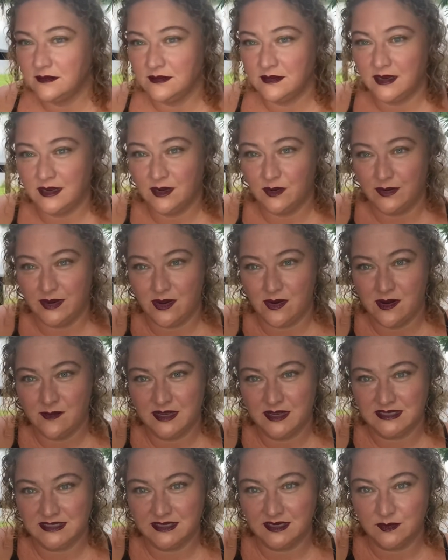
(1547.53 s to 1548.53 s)
Here we are. My
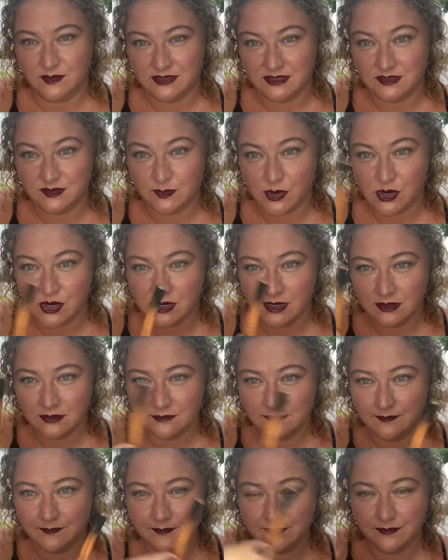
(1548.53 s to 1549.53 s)
cinnamon is burning.
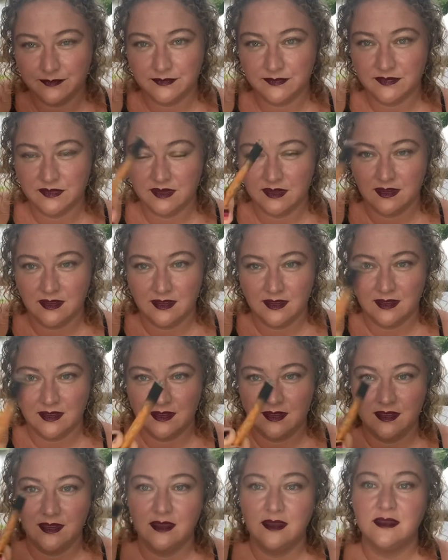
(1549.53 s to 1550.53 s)

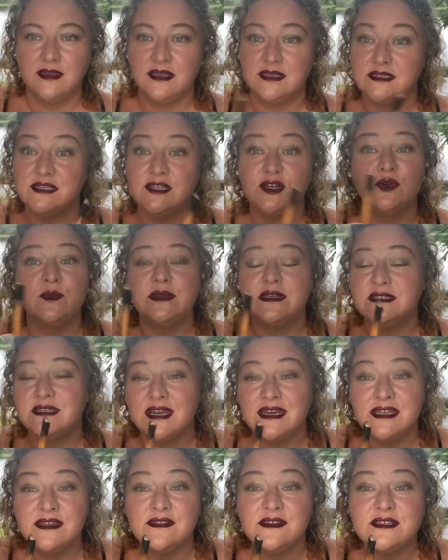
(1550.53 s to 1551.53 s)
Consider me
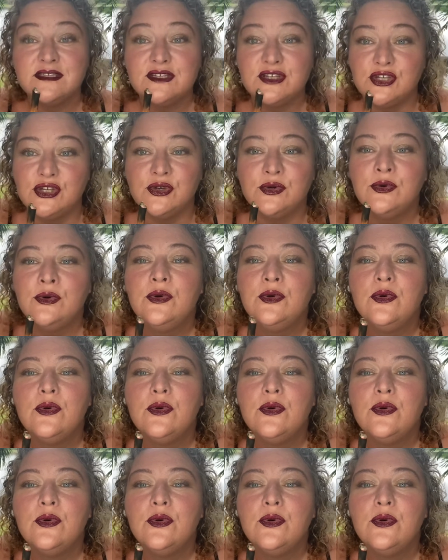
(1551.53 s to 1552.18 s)
sending this to you